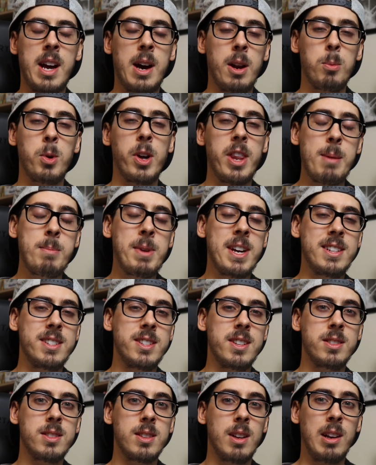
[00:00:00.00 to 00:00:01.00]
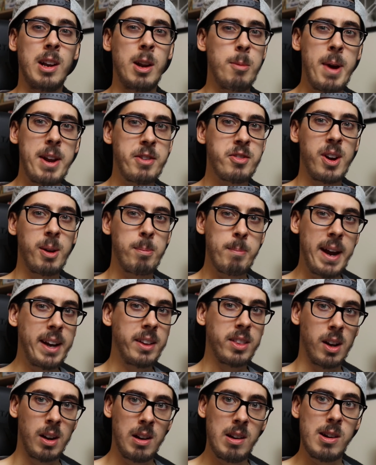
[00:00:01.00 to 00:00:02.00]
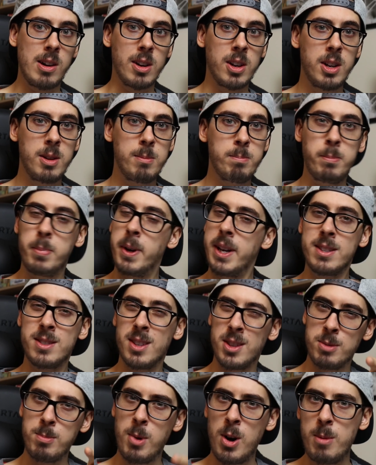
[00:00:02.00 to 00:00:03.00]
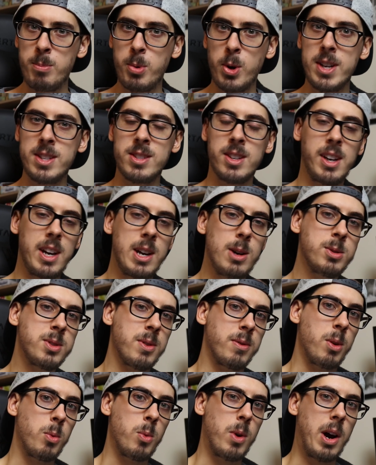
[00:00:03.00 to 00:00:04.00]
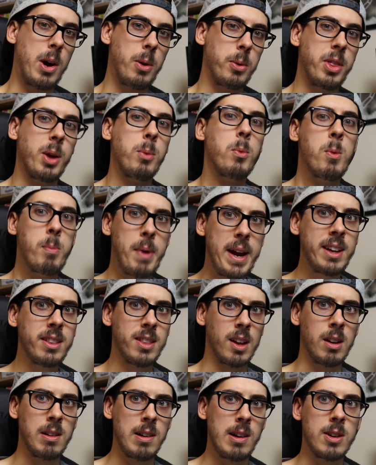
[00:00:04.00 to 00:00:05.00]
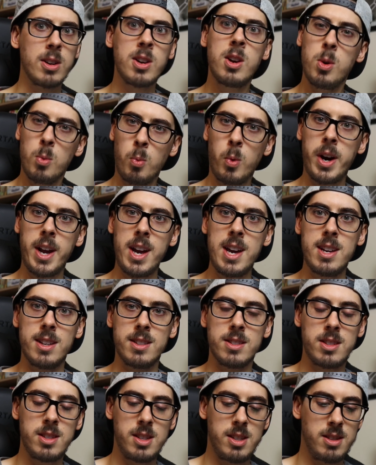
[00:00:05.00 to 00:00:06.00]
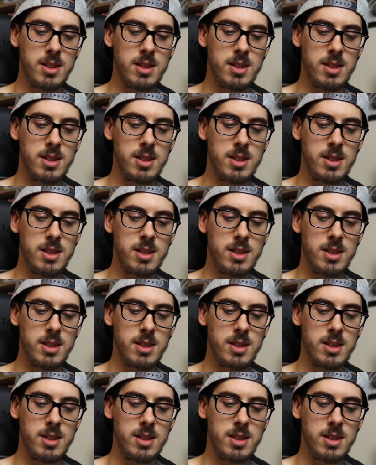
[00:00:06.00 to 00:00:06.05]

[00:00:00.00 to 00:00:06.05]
Now what that means is LaMetric make the clock, but it's the smart boys and girls of the world that will make the clock what it is.